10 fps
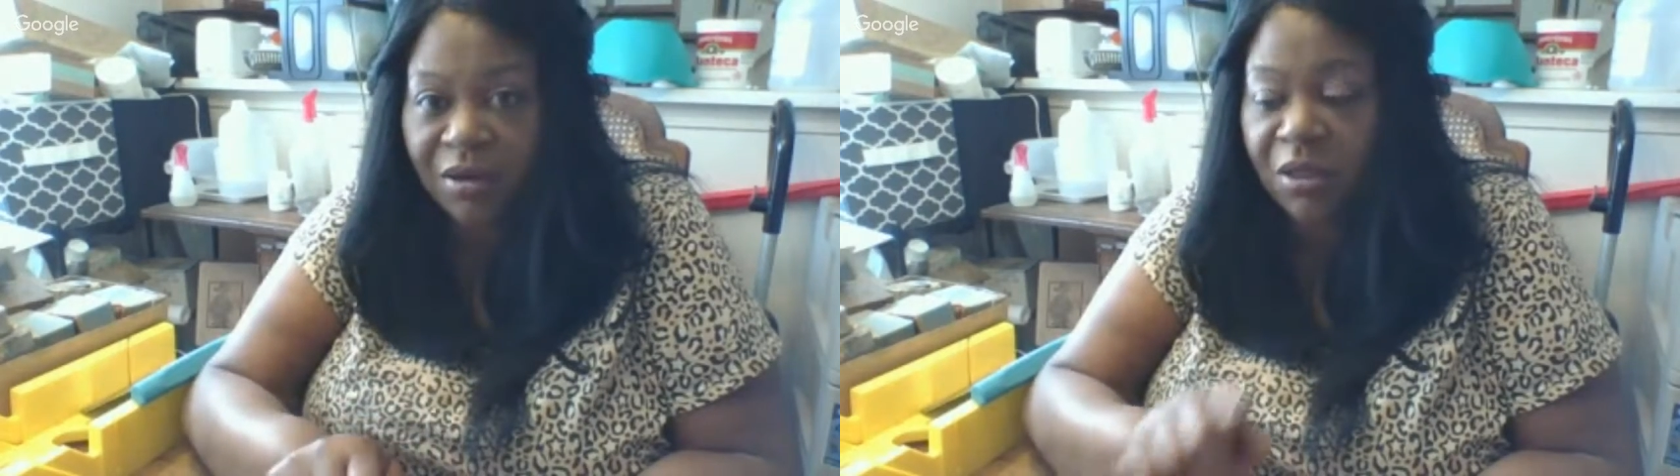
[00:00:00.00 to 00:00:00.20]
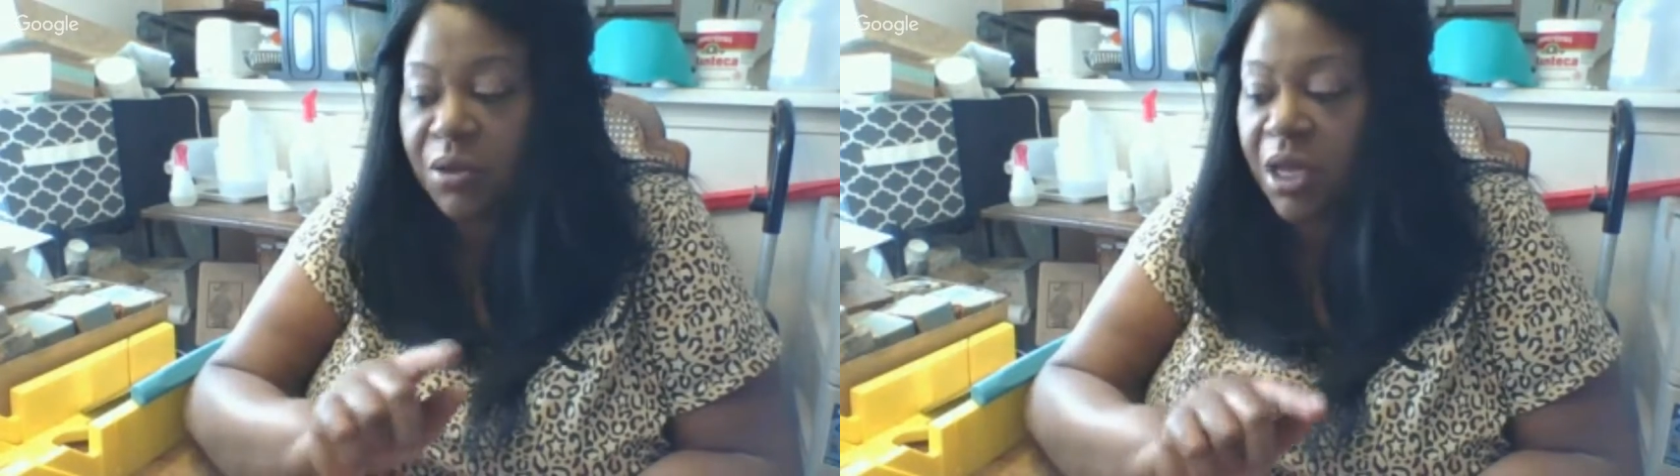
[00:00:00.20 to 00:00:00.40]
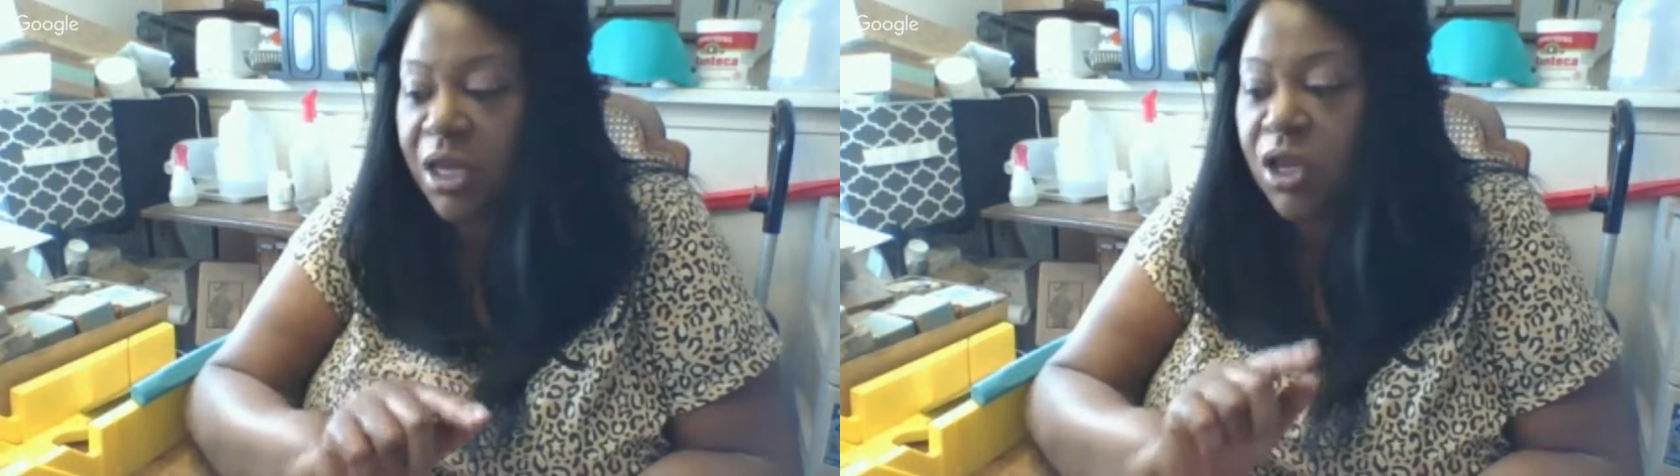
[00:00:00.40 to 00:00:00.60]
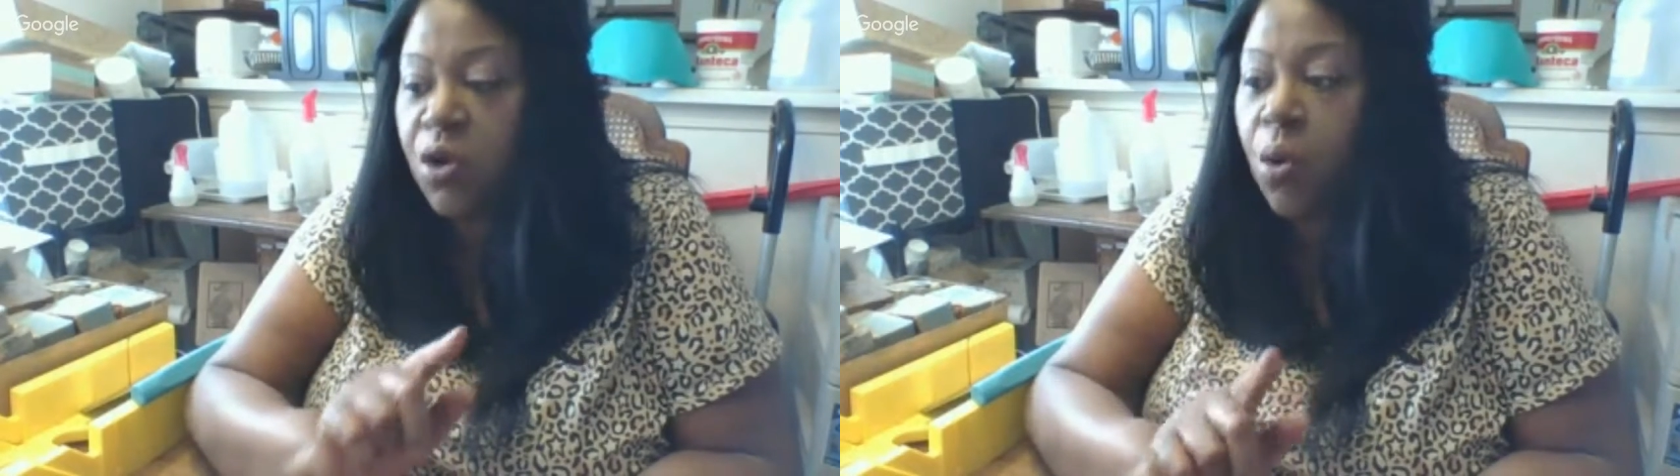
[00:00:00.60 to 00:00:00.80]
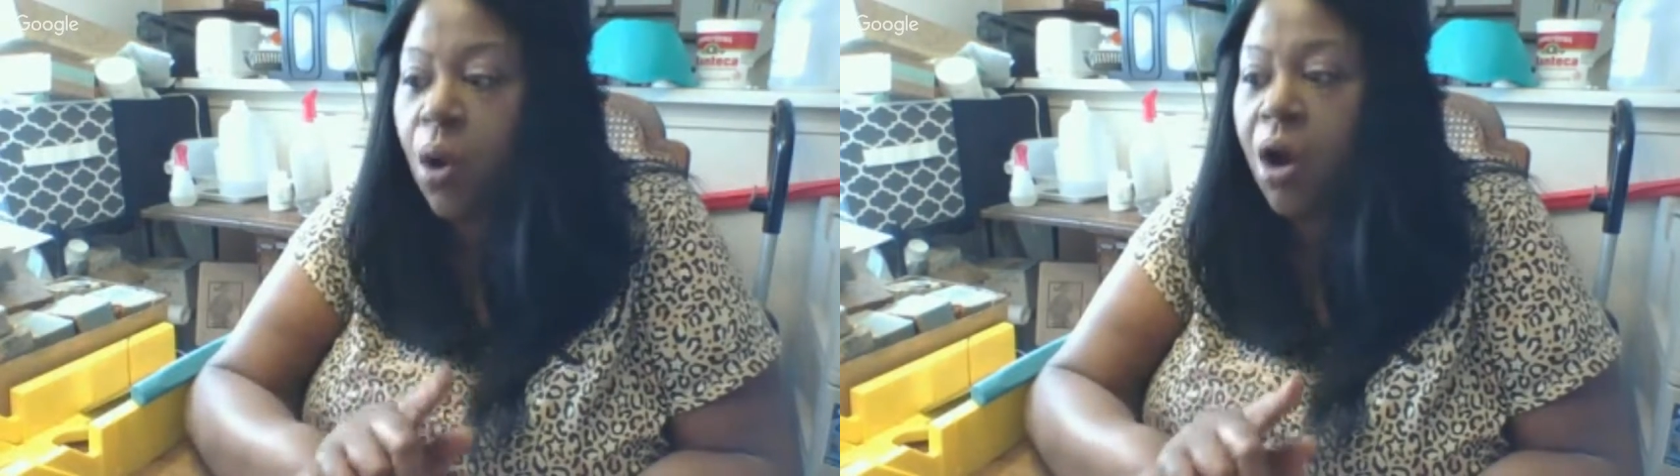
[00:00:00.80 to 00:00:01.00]
so that
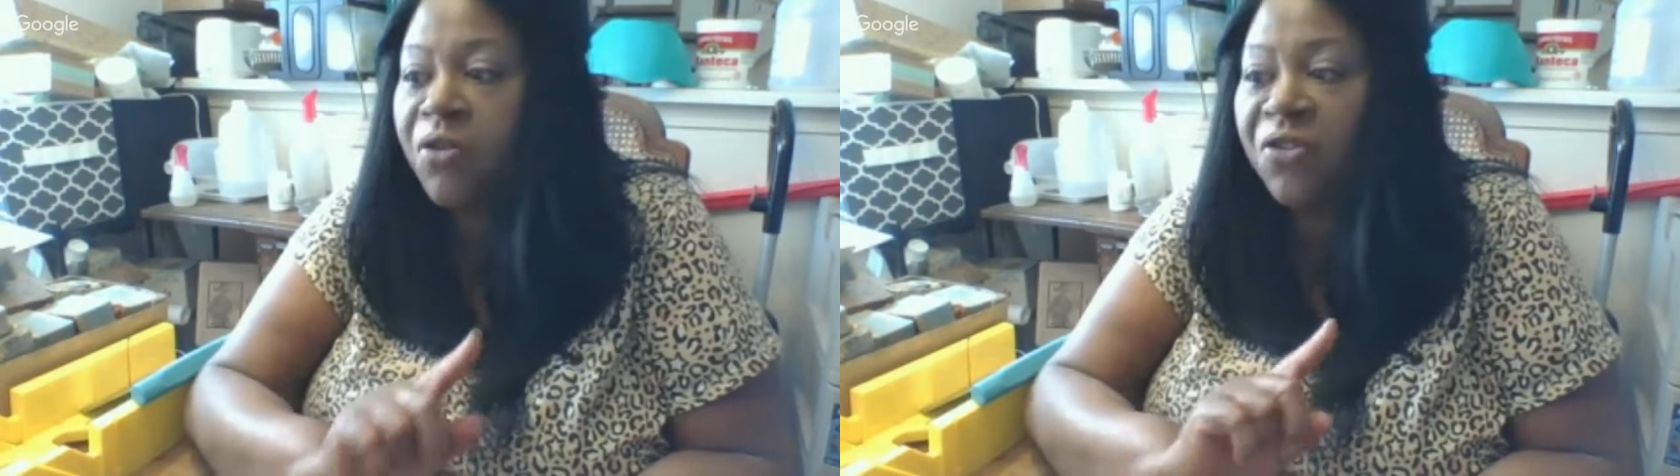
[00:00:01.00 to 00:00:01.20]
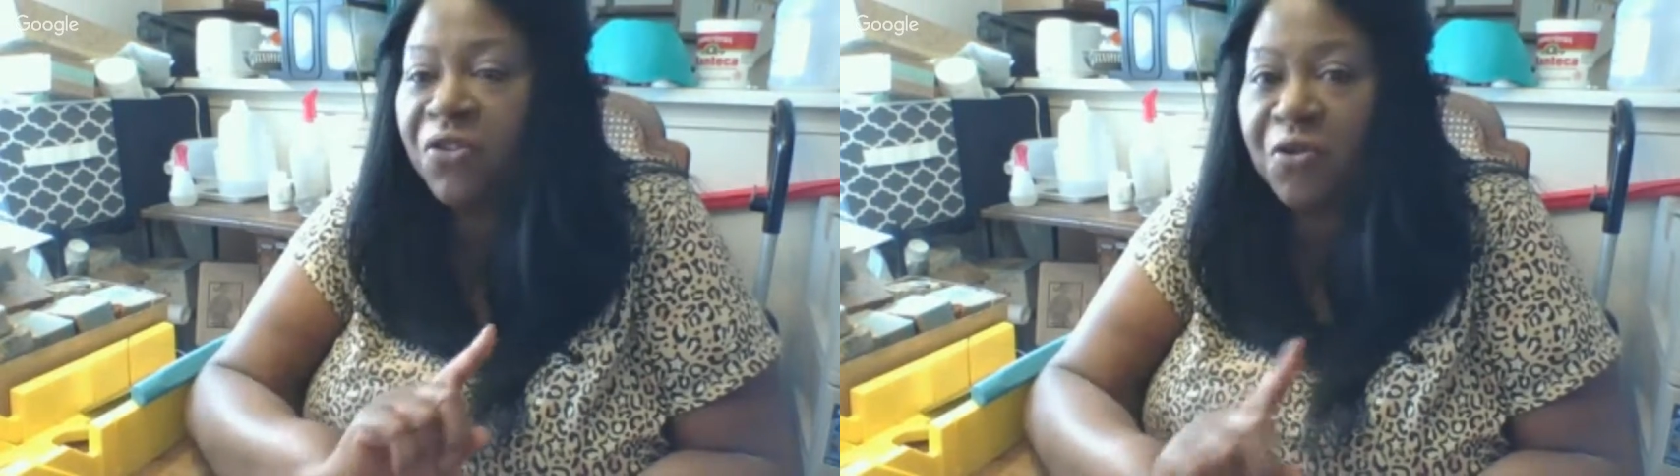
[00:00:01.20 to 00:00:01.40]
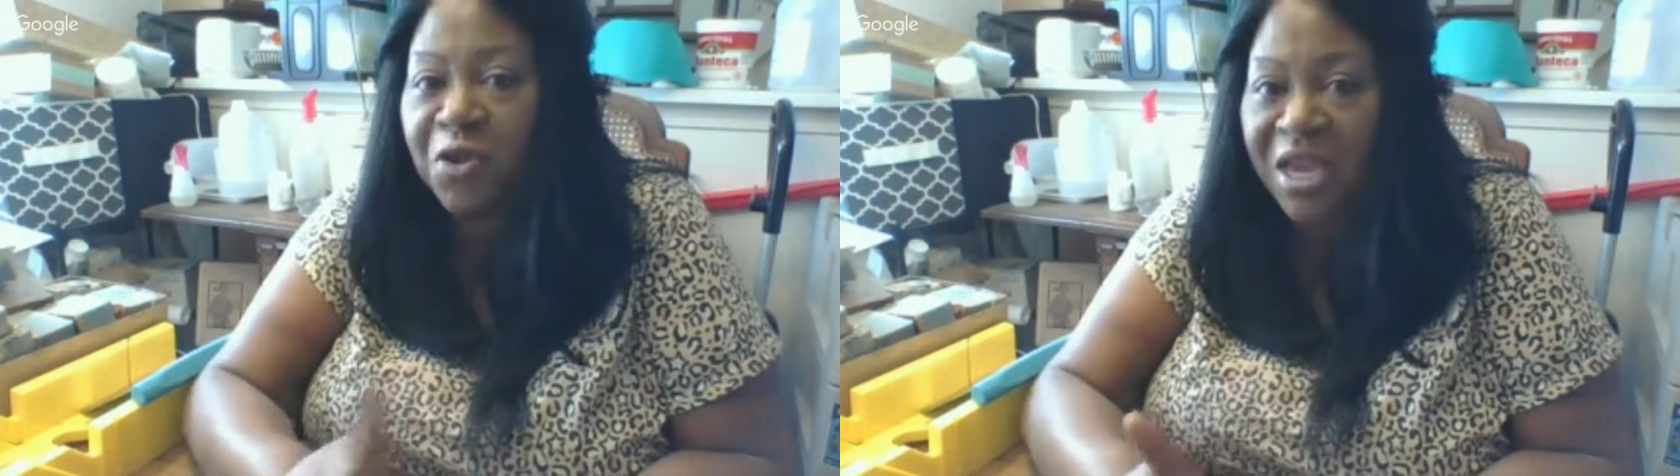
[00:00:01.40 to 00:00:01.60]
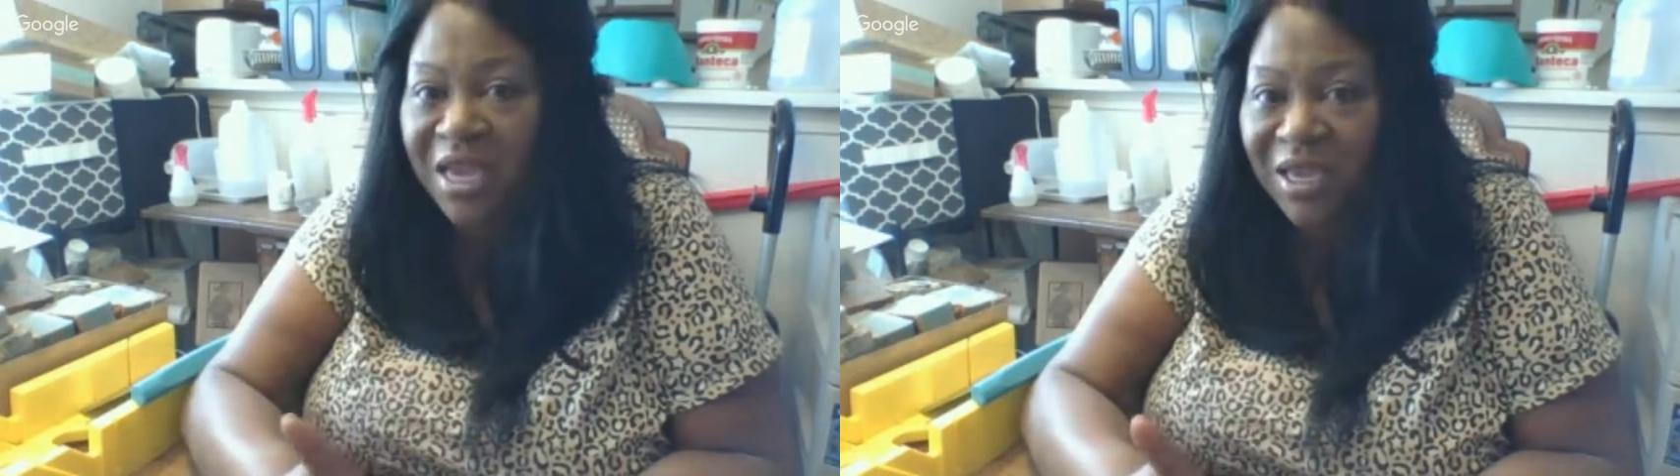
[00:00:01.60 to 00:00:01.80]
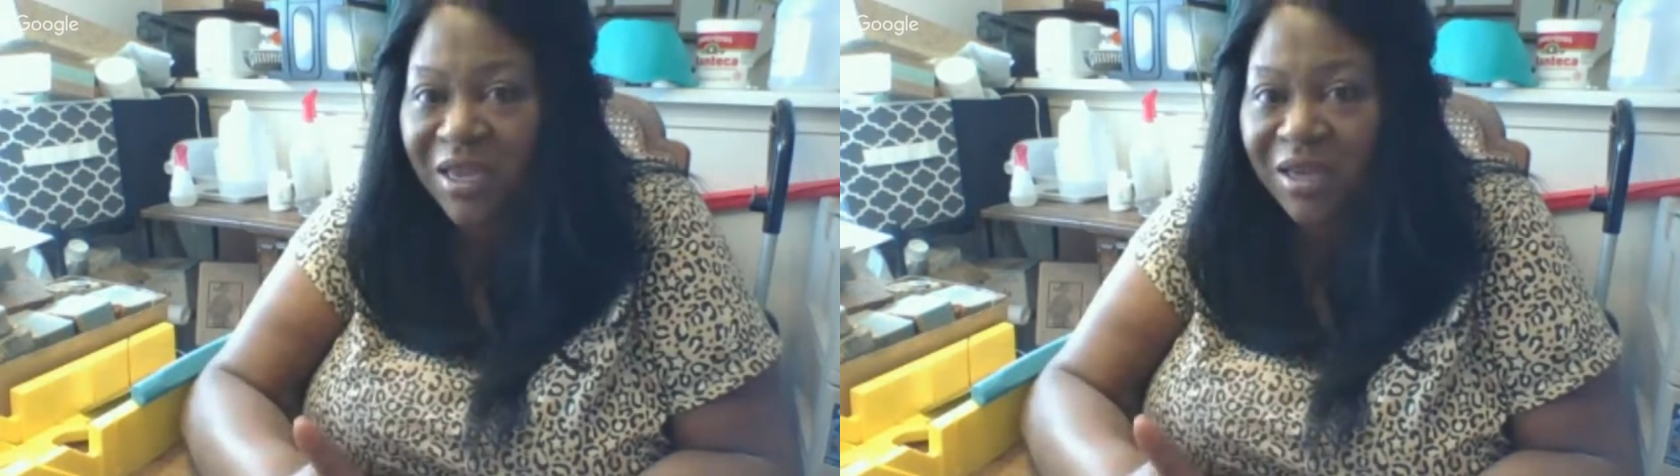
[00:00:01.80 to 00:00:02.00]
you are
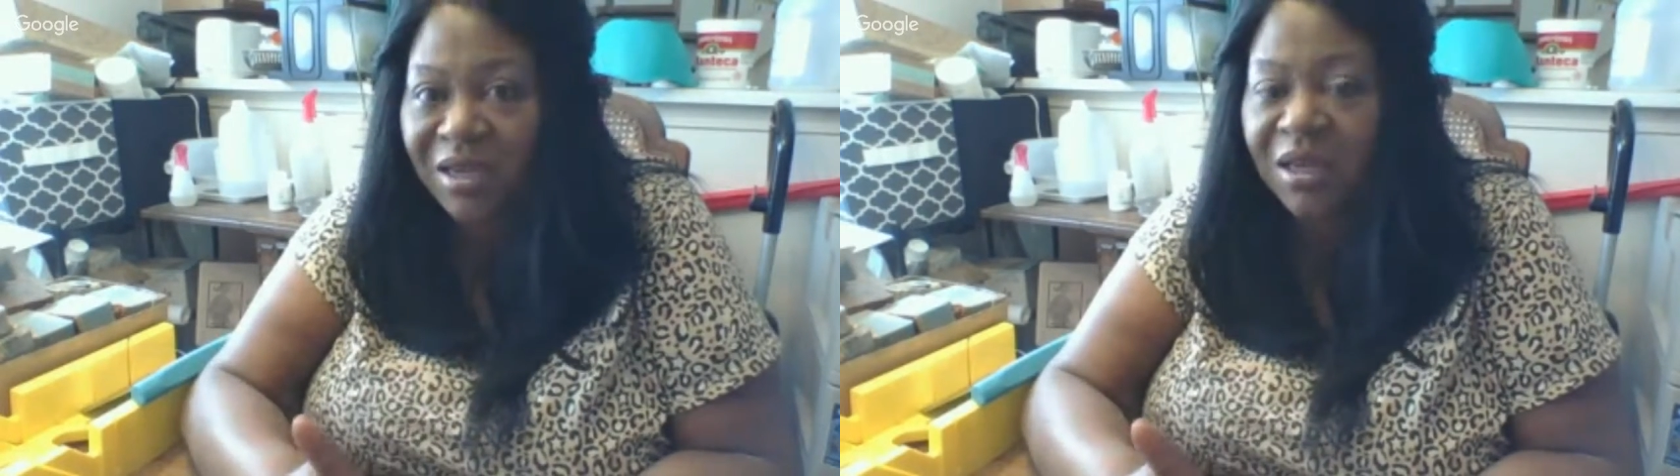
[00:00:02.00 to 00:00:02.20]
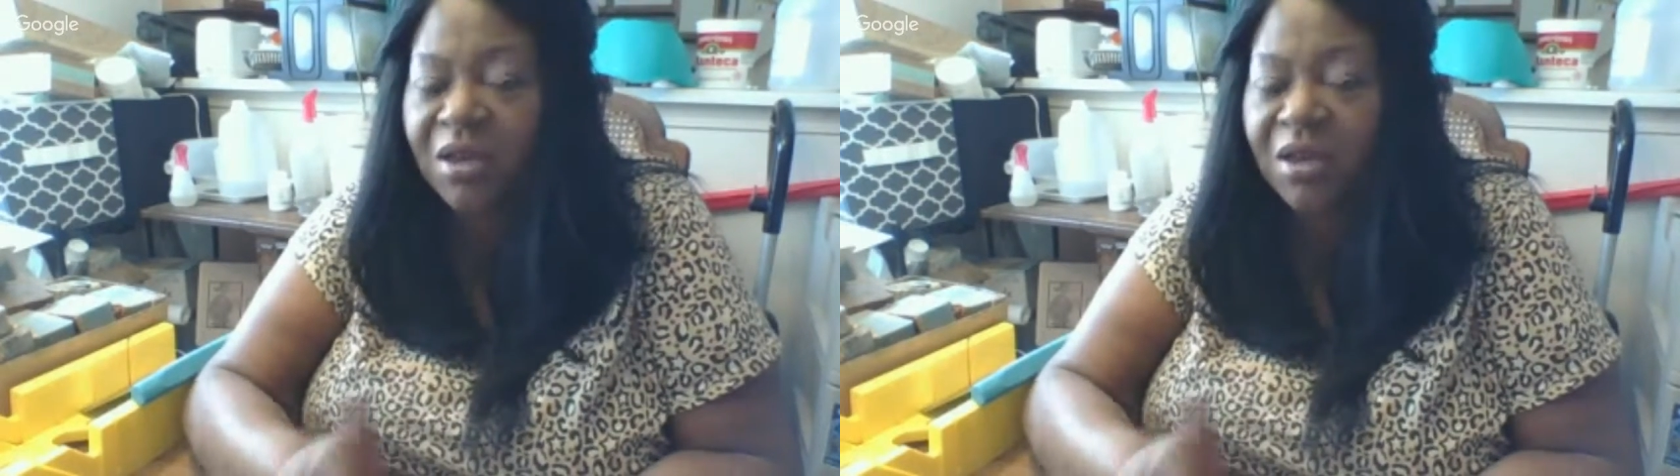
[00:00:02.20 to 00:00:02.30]
freed